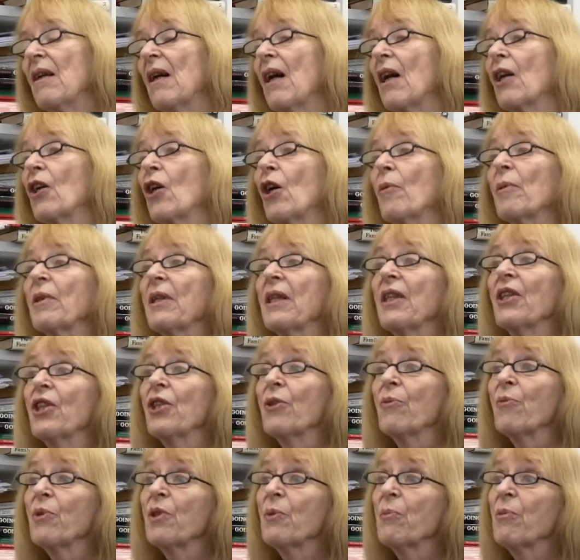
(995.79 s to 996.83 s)

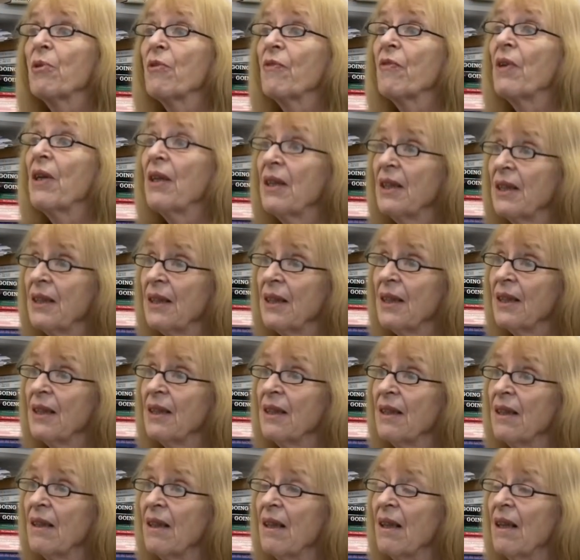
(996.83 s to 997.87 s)
accommodation was provided.
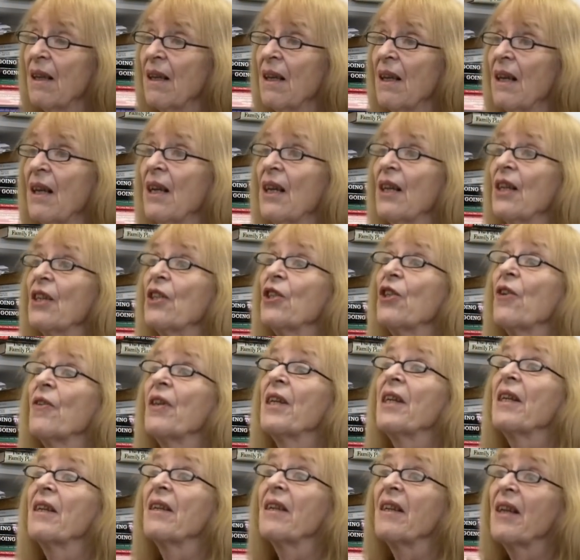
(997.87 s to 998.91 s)
So they
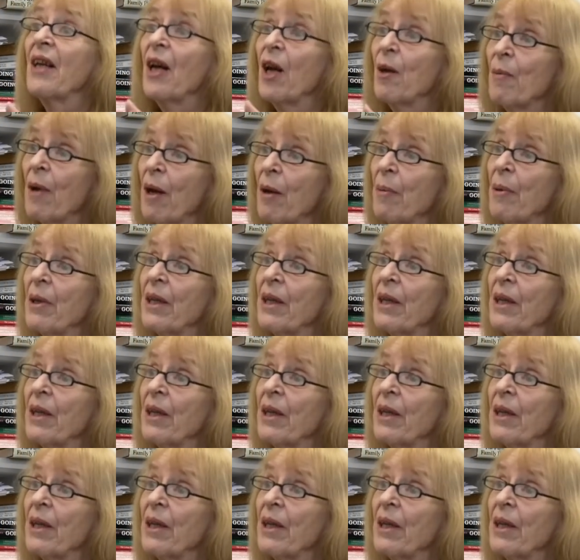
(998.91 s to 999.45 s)
didn't come up